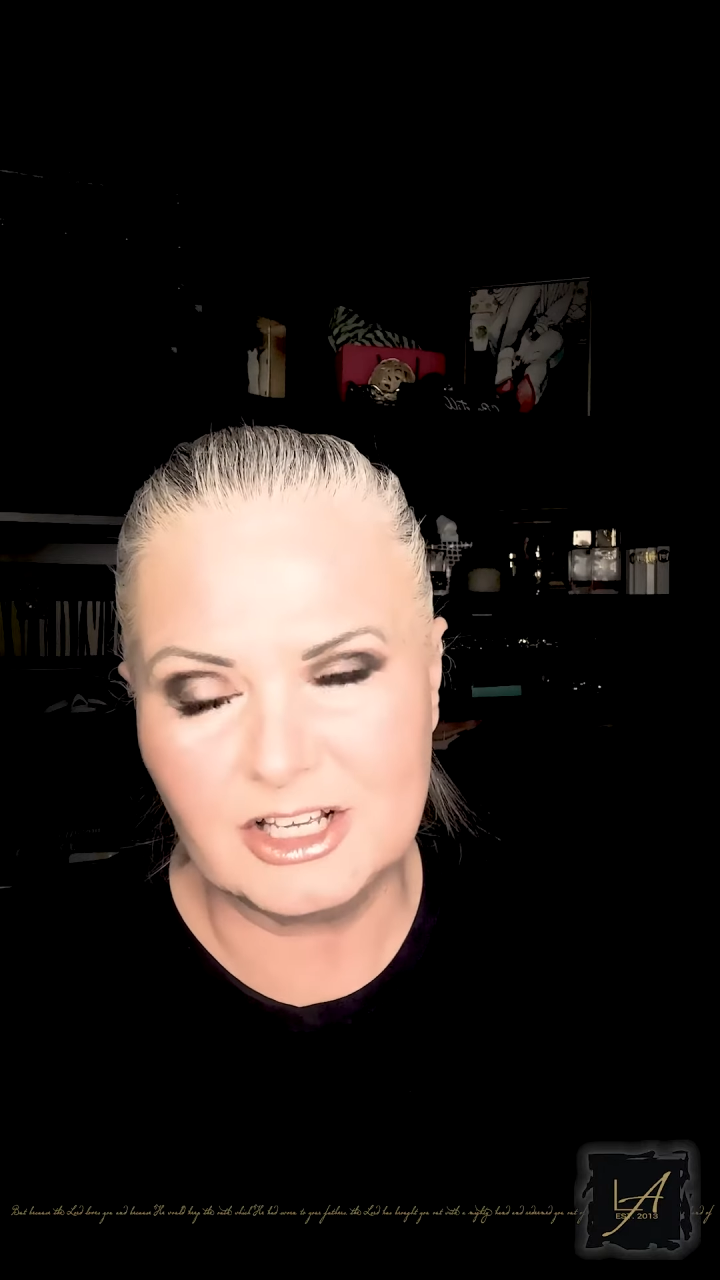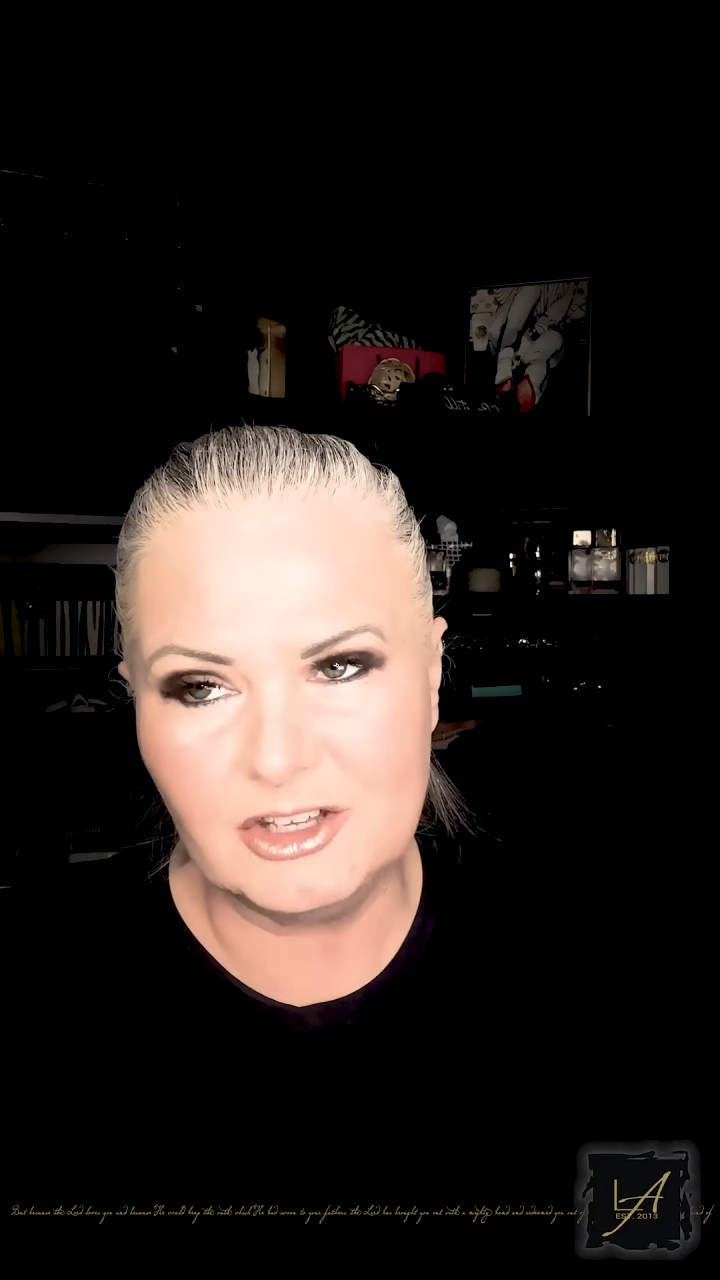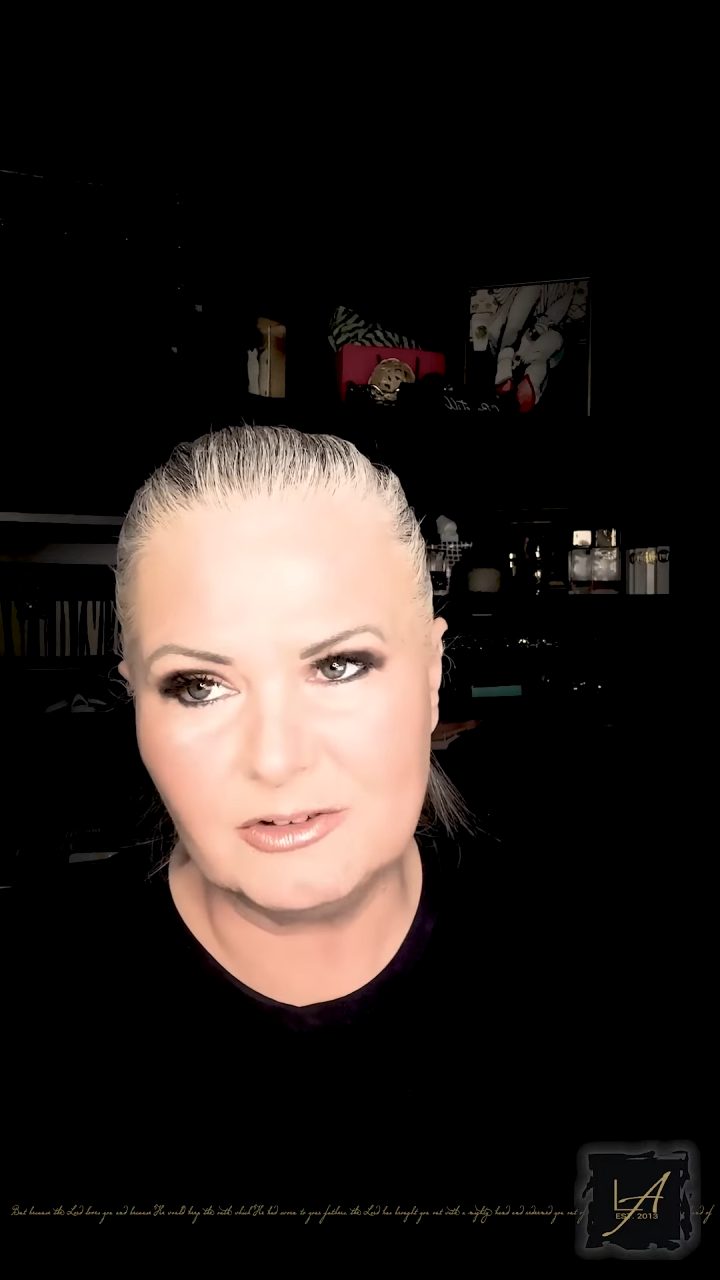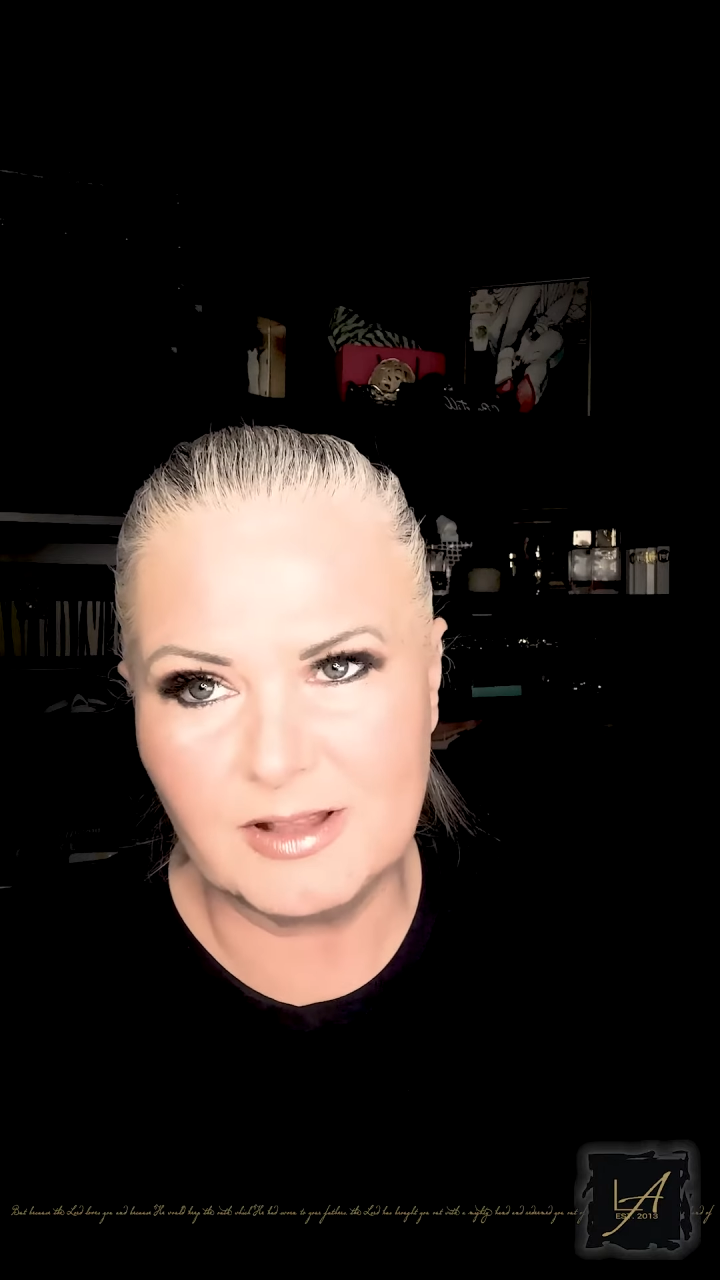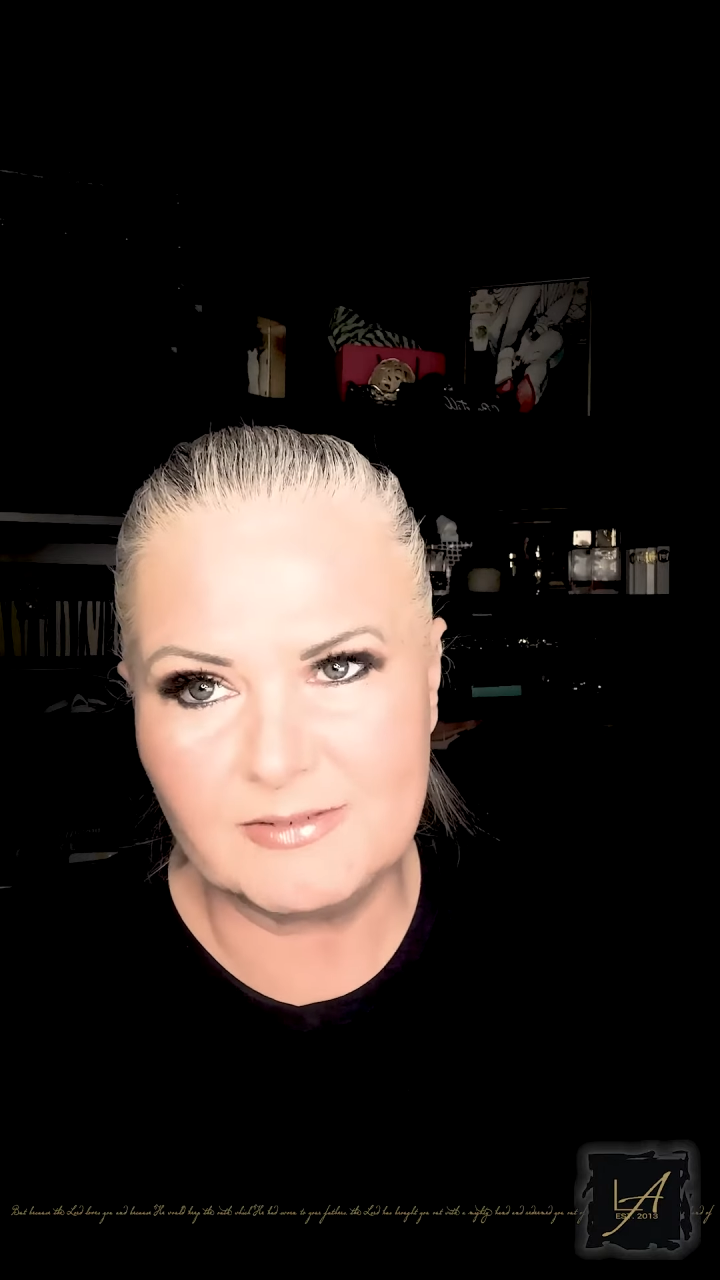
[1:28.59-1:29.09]

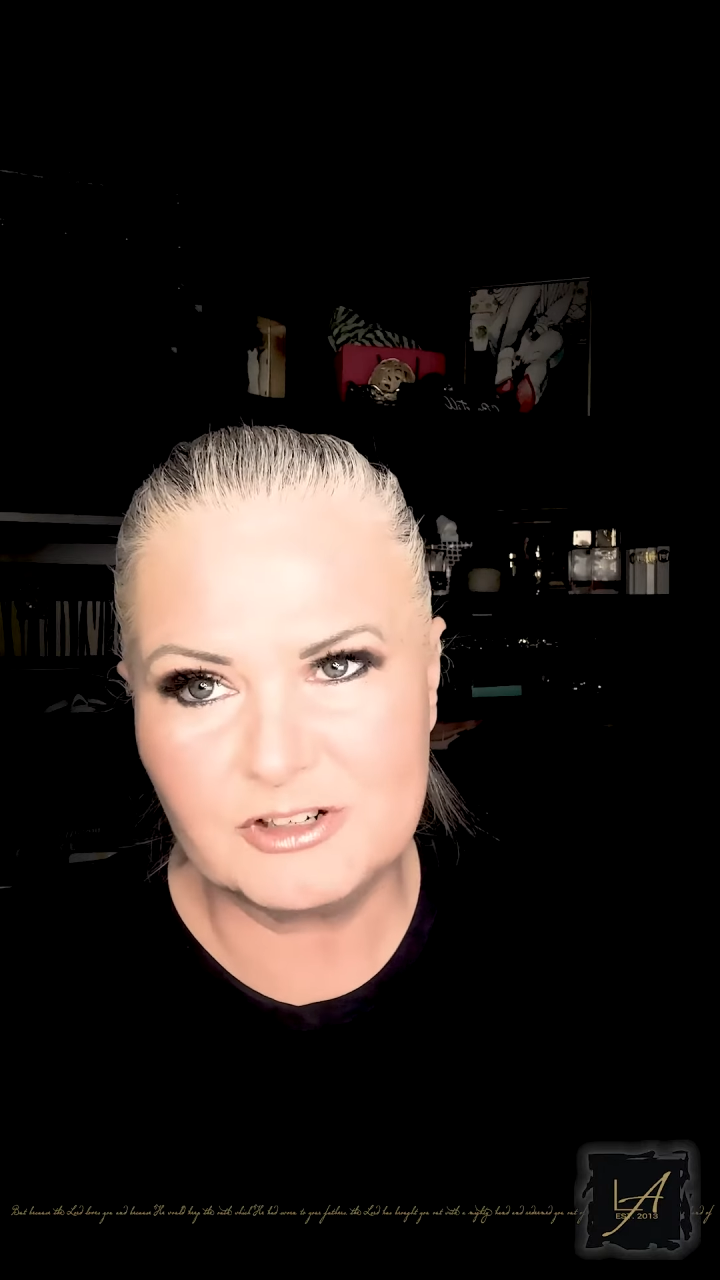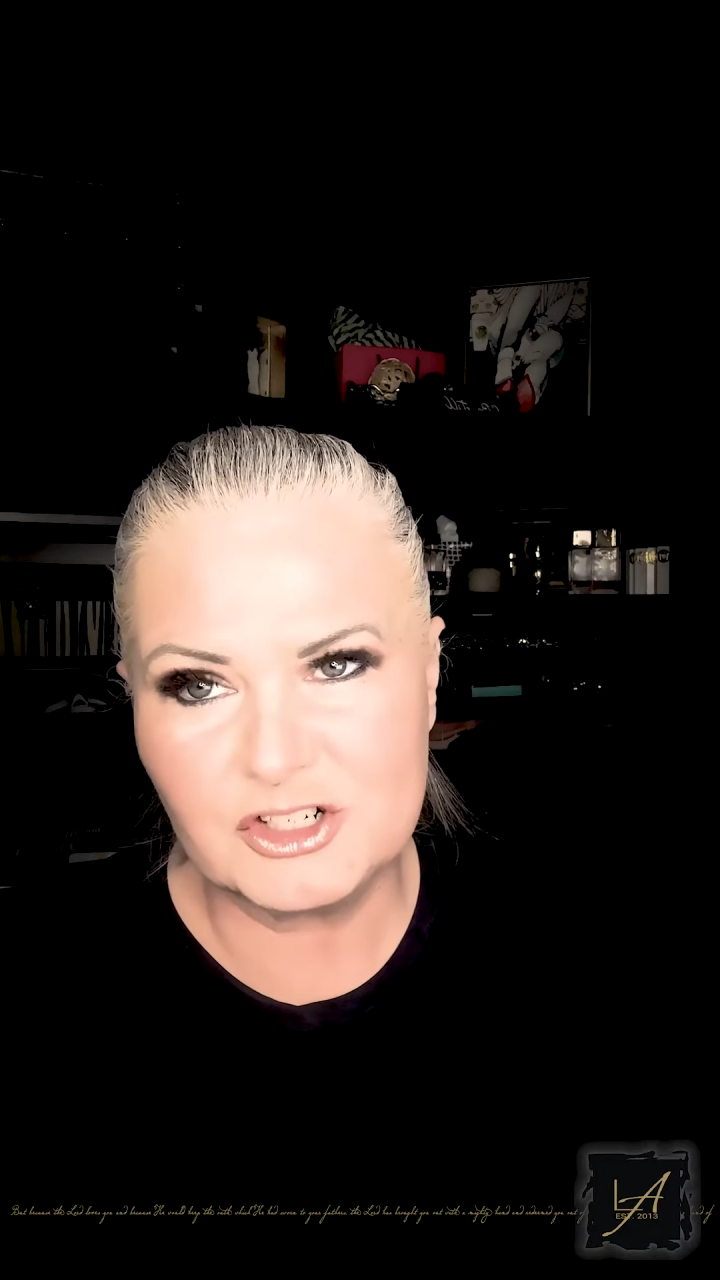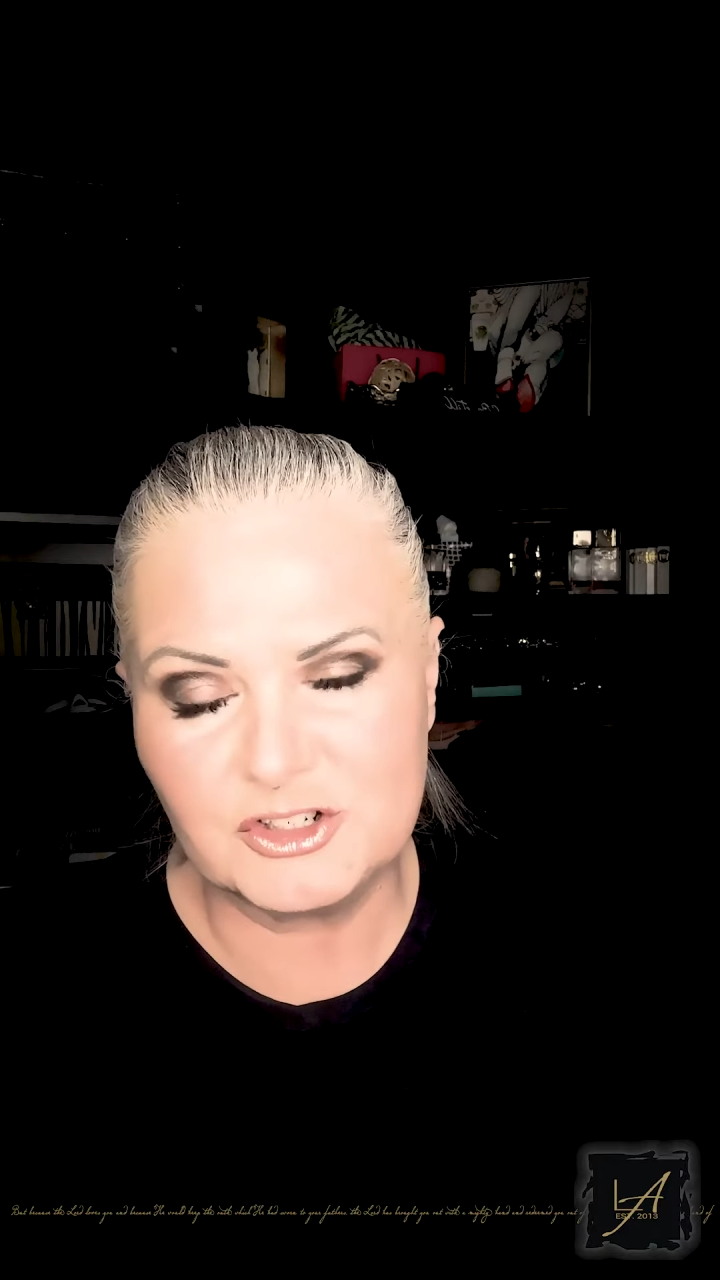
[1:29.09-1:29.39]
you left your